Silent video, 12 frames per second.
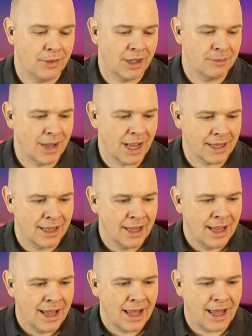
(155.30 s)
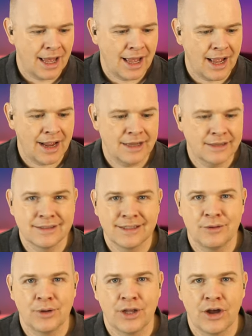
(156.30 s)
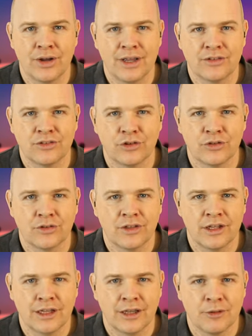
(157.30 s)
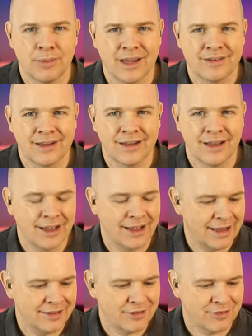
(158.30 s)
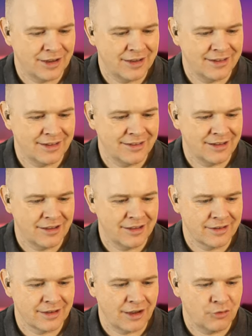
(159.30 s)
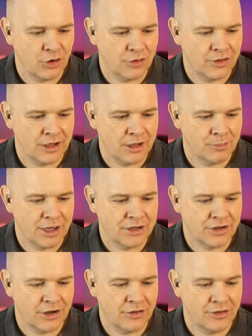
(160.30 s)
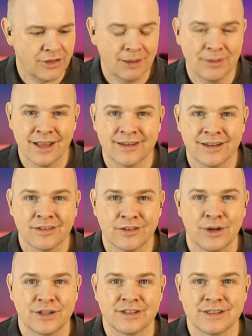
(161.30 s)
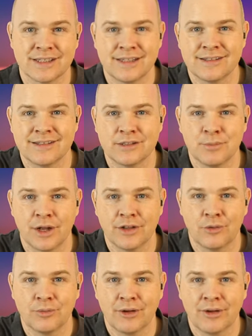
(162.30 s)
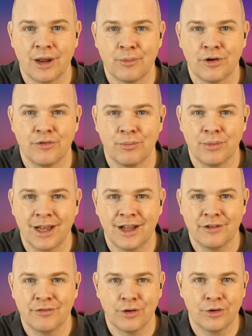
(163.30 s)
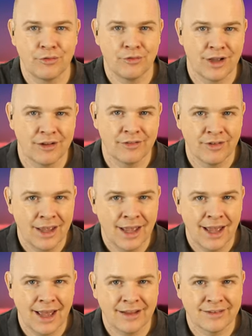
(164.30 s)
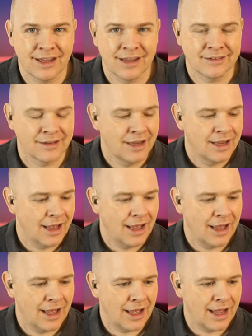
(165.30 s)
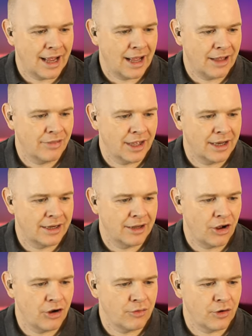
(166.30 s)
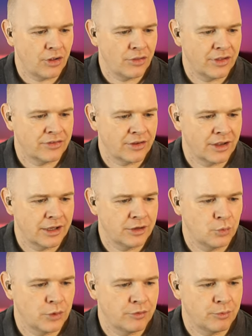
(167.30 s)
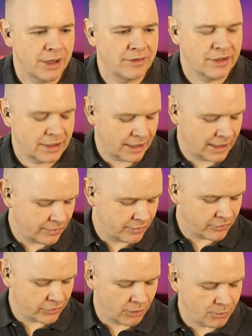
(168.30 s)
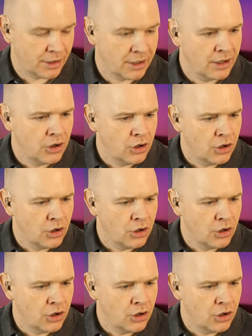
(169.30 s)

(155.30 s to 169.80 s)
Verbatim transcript: on my Mac. Uh, and here we go. It's just the uh, the basic uh, interface is like this. I've got the uh, picture that I'm getting. So as you can see, this is my top-down camera from my iPhone 5 XS. Uh, and then over on this side, we've basically in the top,